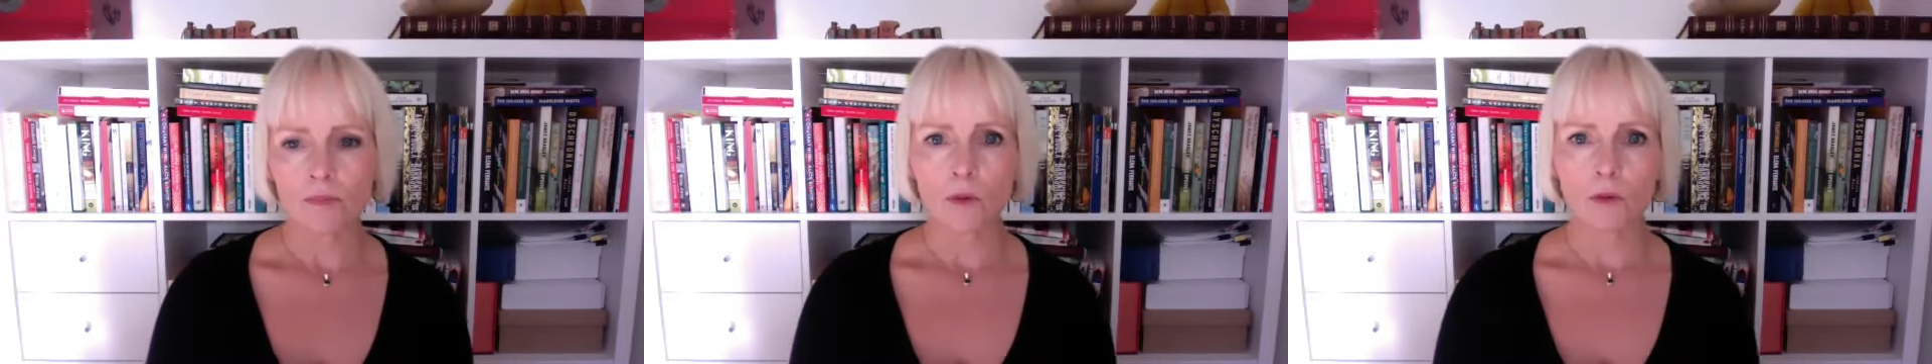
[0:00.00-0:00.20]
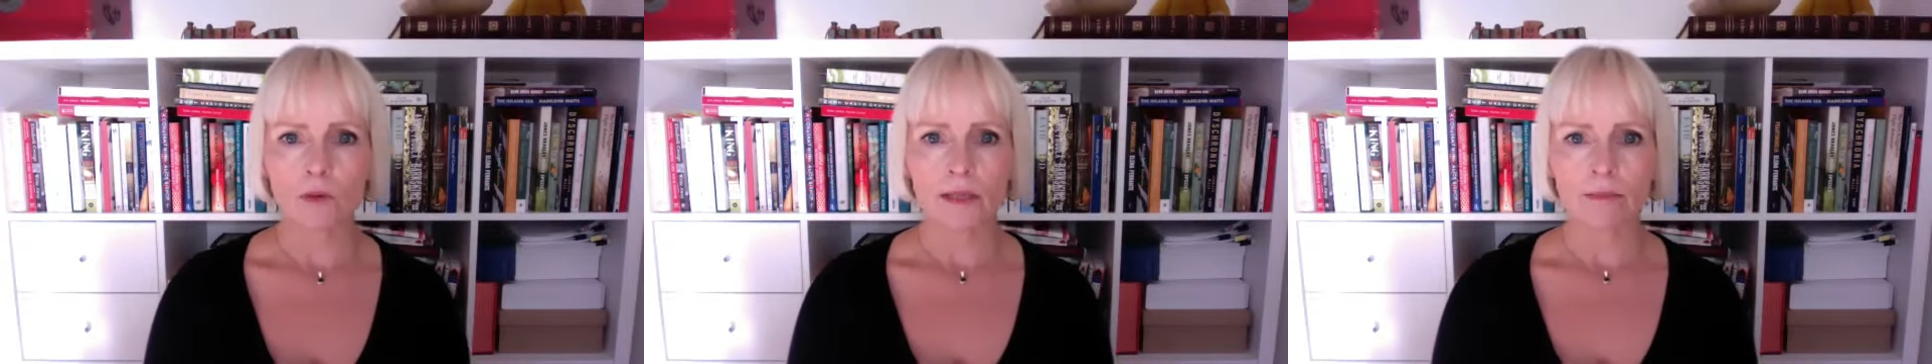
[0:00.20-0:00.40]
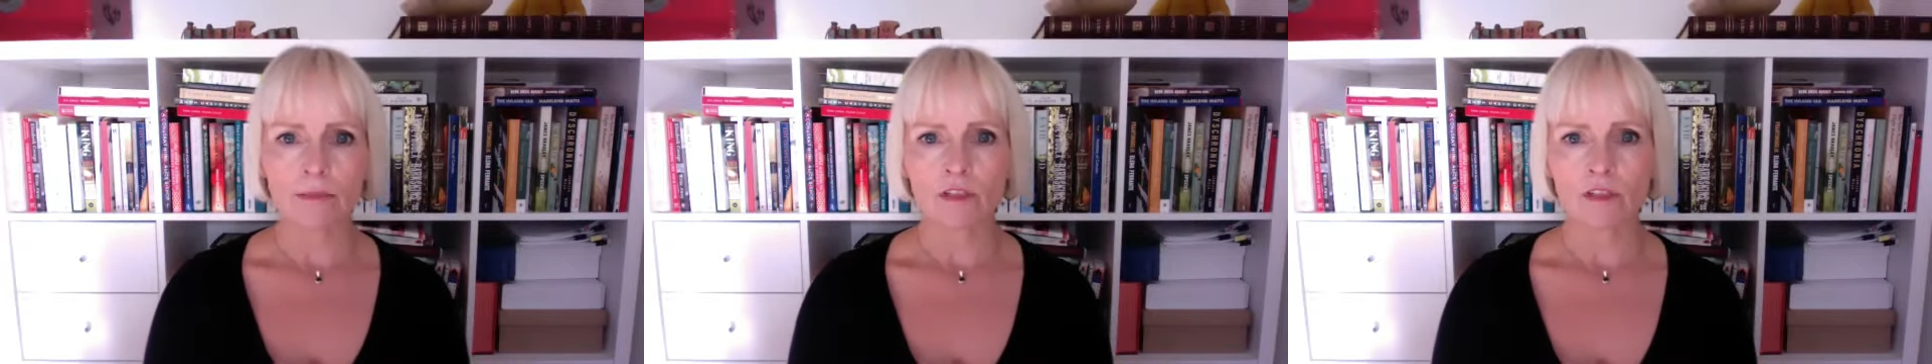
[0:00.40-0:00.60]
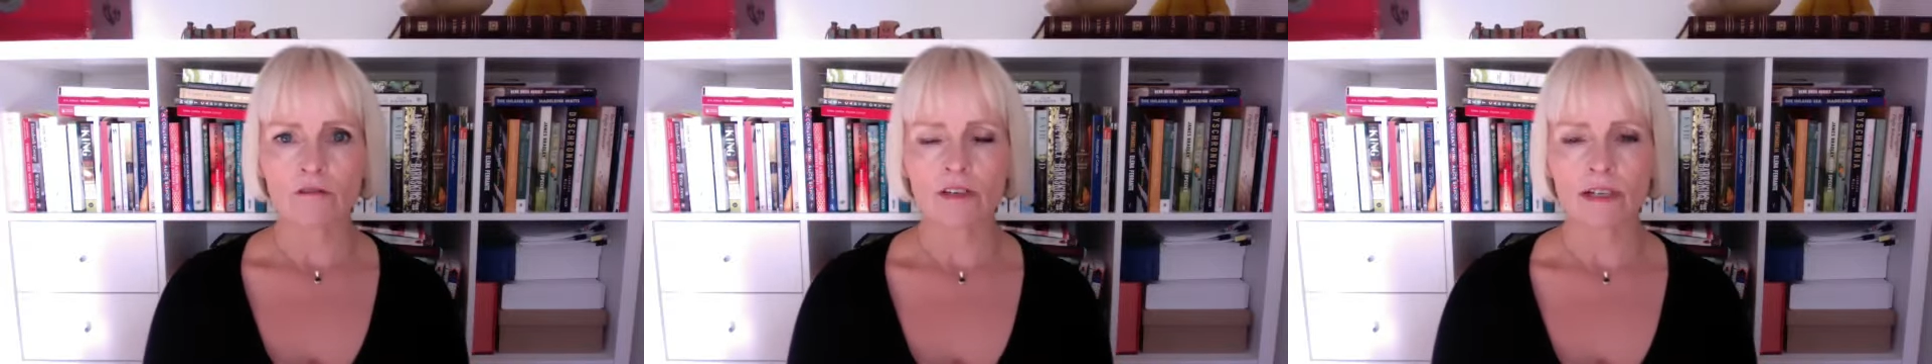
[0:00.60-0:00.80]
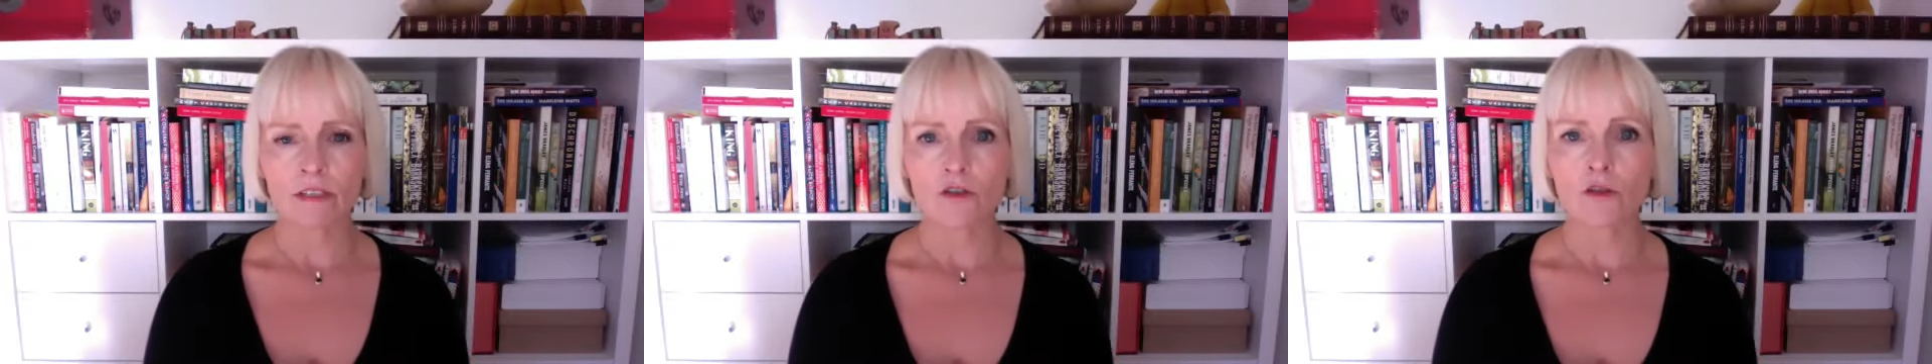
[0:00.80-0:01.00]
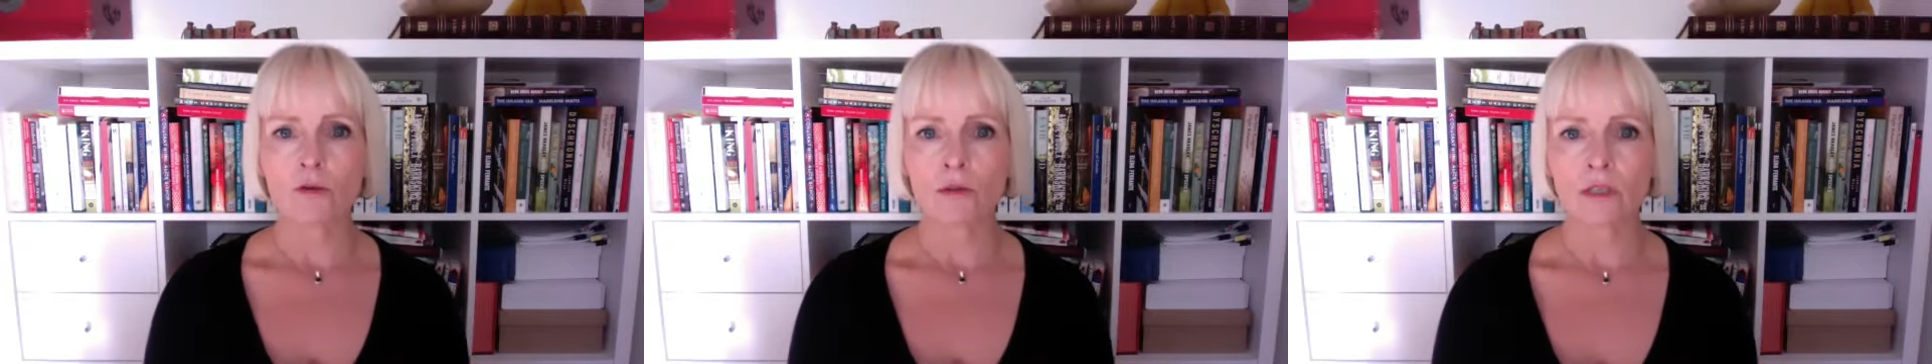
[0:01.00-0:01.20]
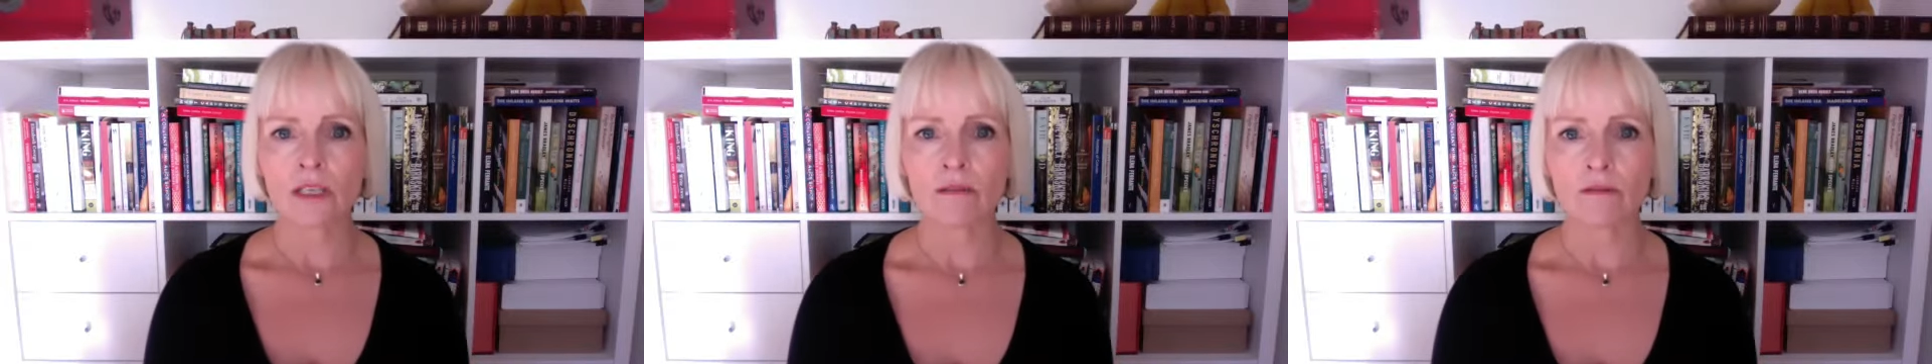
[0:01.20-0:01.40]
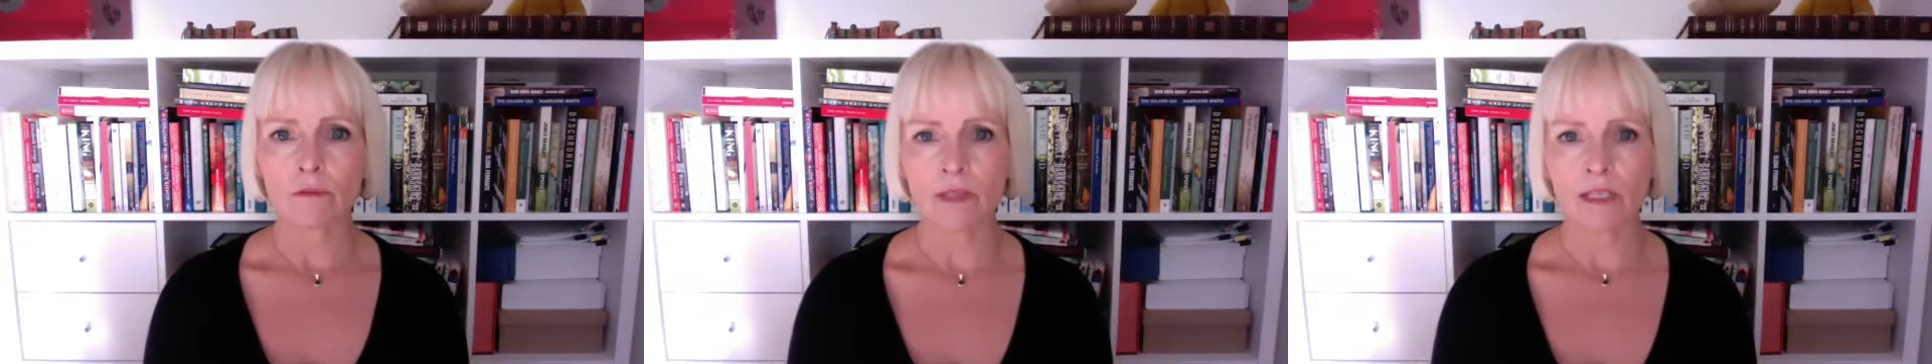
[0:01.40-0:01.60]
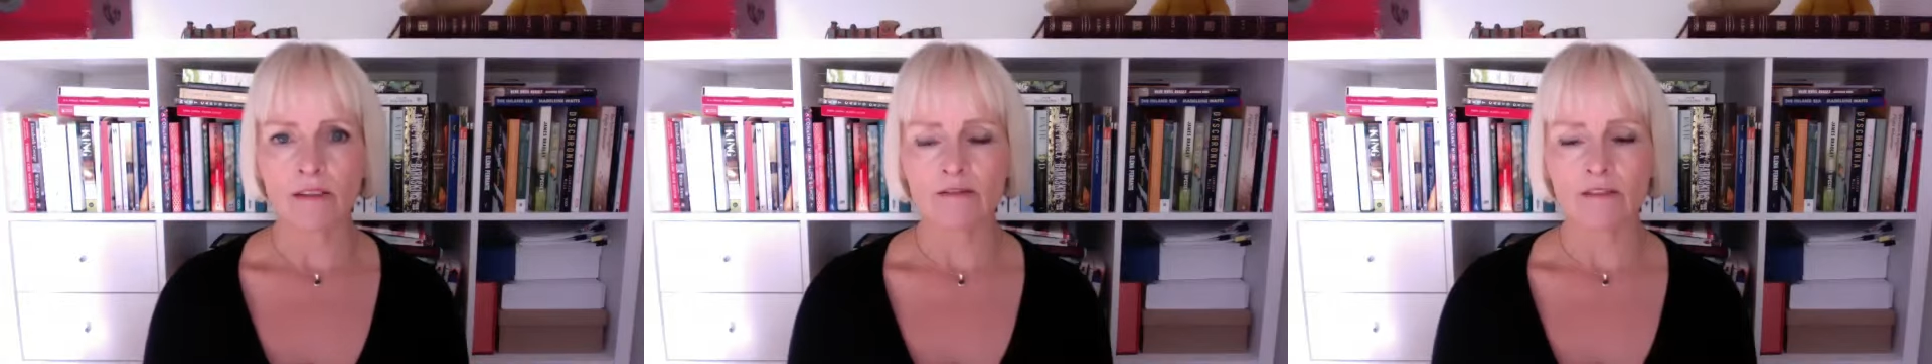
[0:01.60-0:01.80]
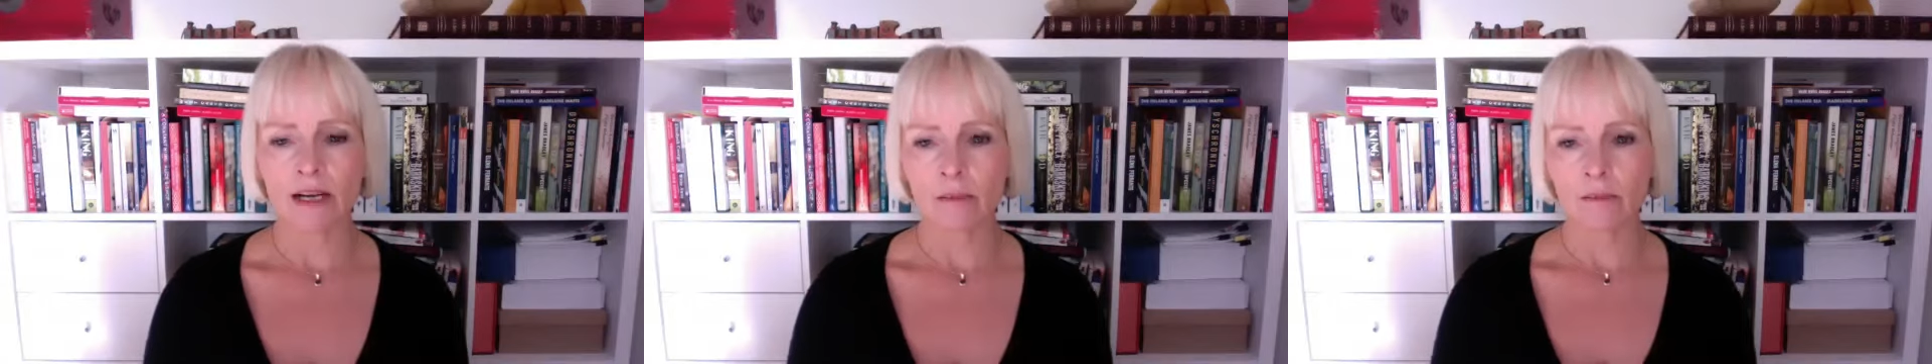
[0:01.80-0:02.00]
pulled up to the front door as if it was the
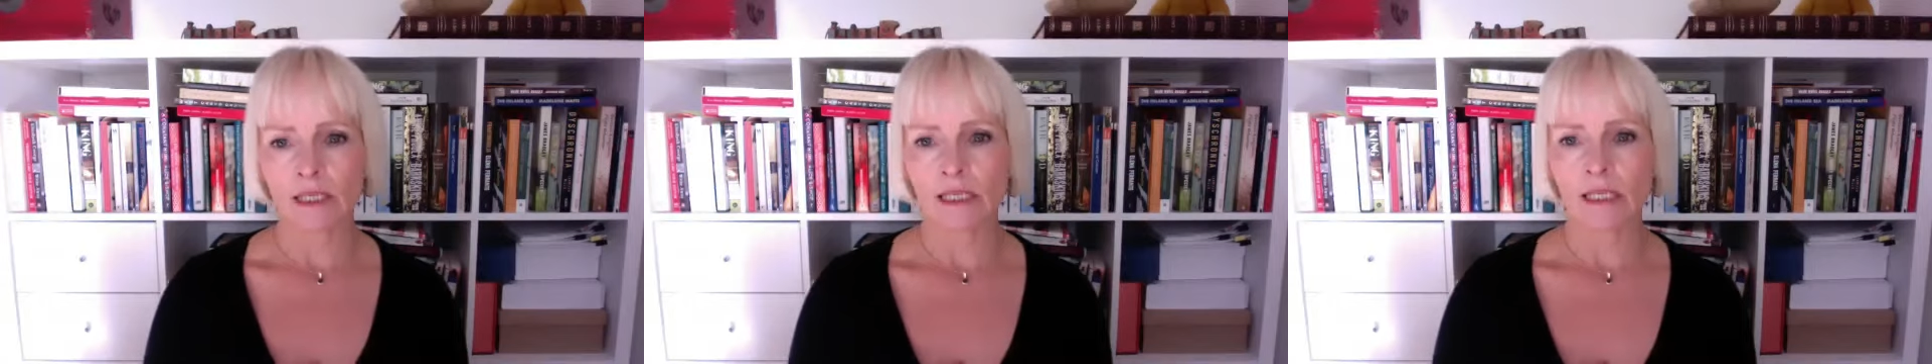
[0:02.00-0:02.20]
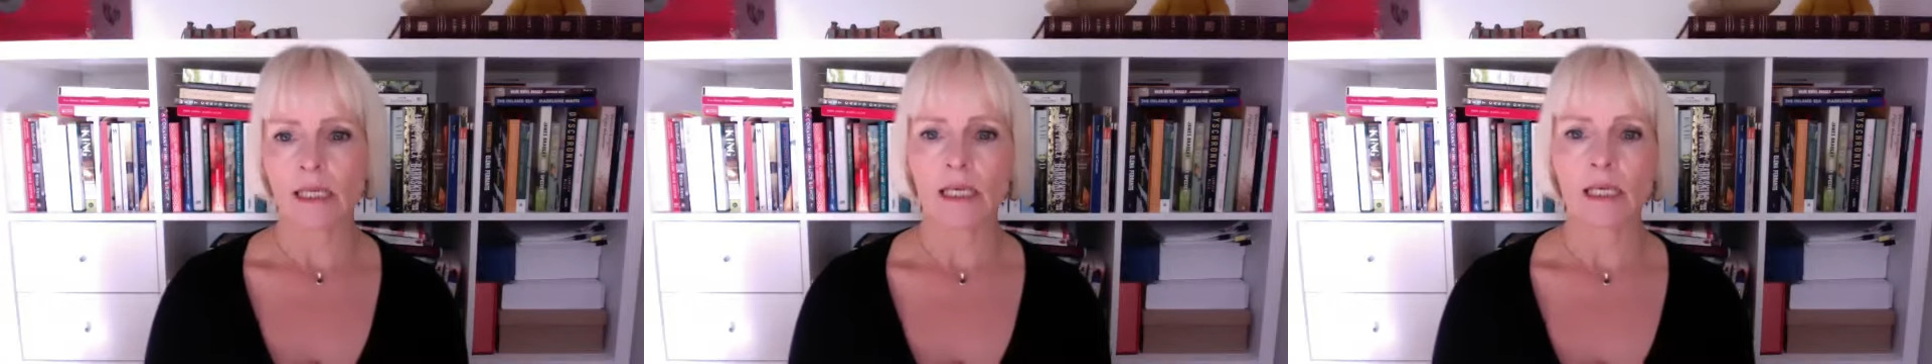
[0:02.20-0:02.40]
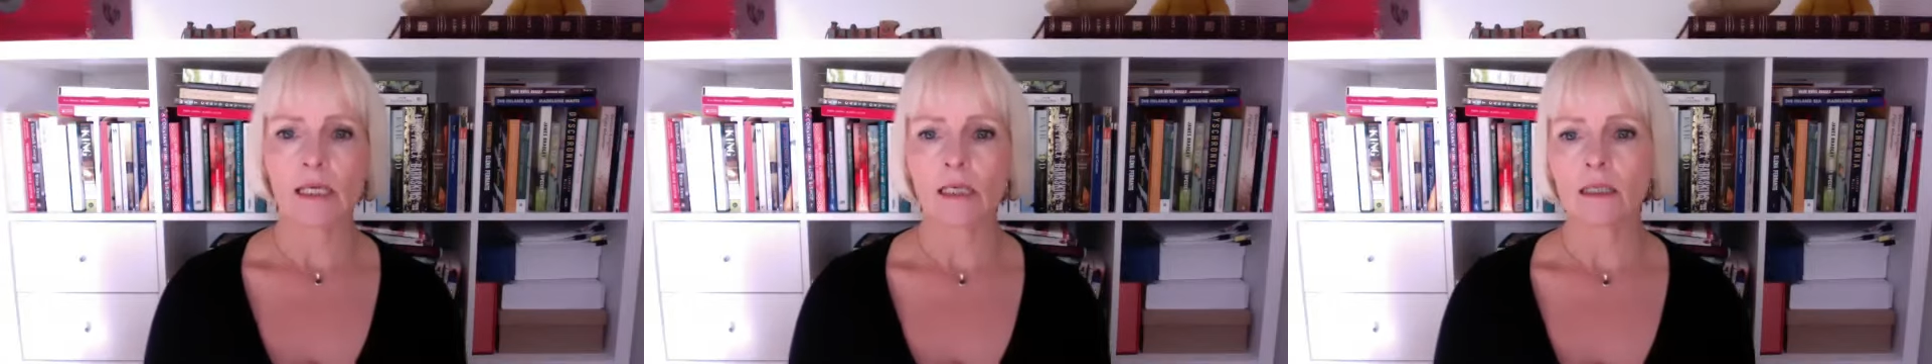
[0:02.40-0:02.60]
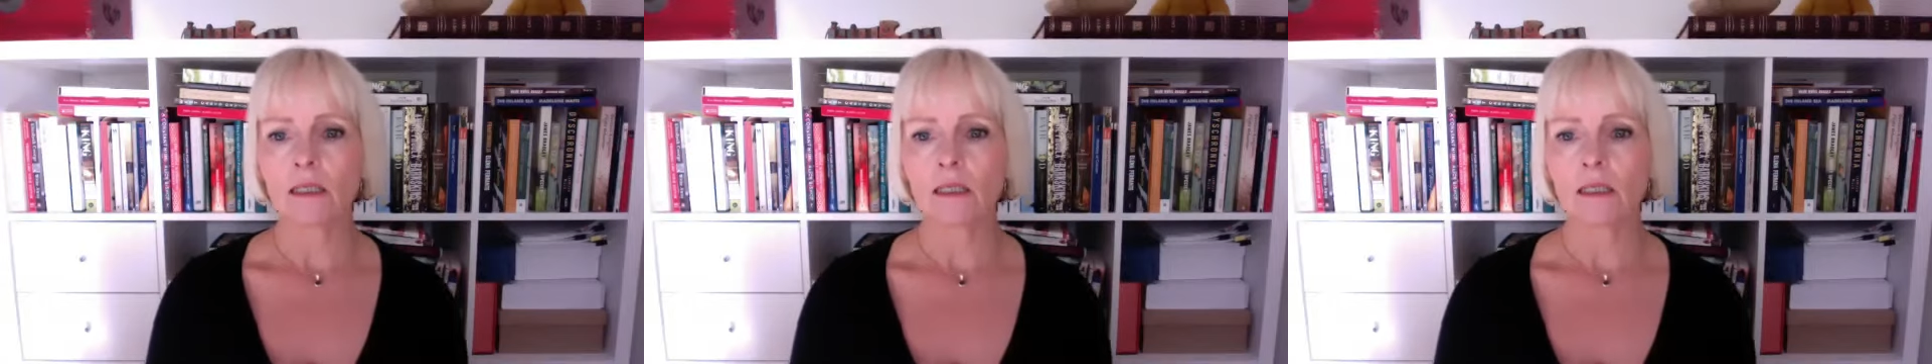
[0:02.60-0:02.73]
family car.